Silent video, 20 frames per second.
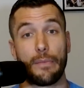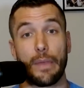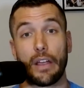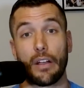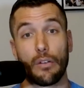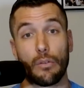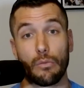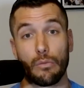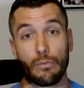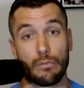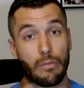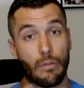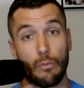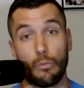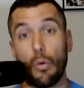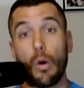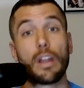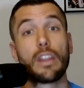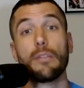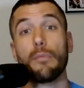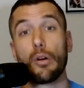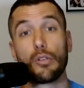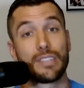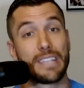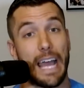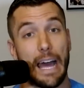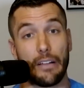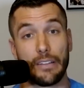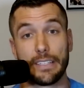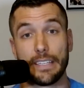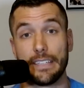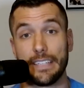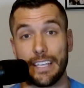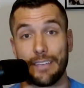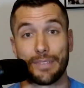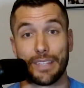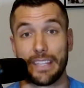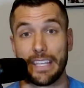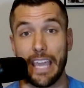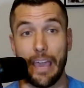They are one of the most talented
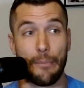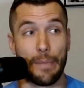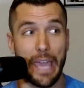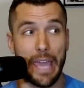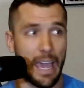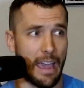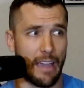teams in the NBA.